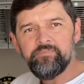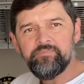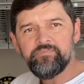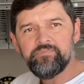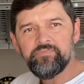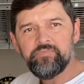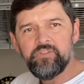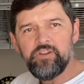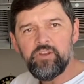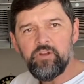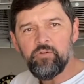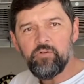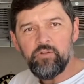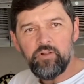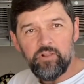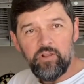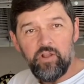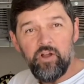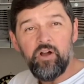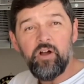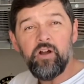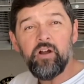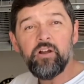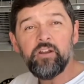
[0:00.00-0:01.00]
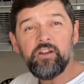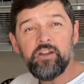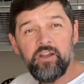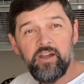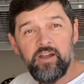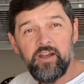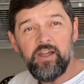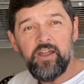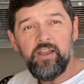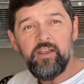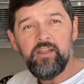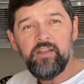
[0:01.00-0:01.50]
know, the long
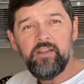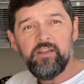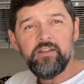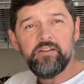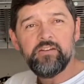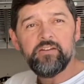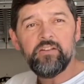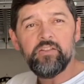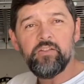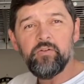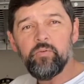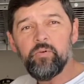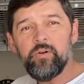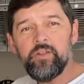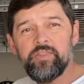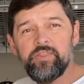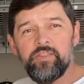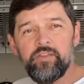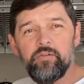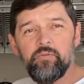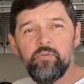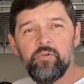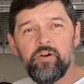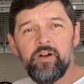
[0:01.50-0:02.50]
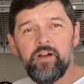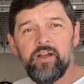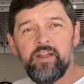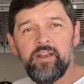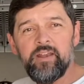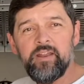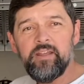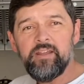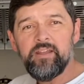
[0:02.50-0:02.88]
cut to the width you want,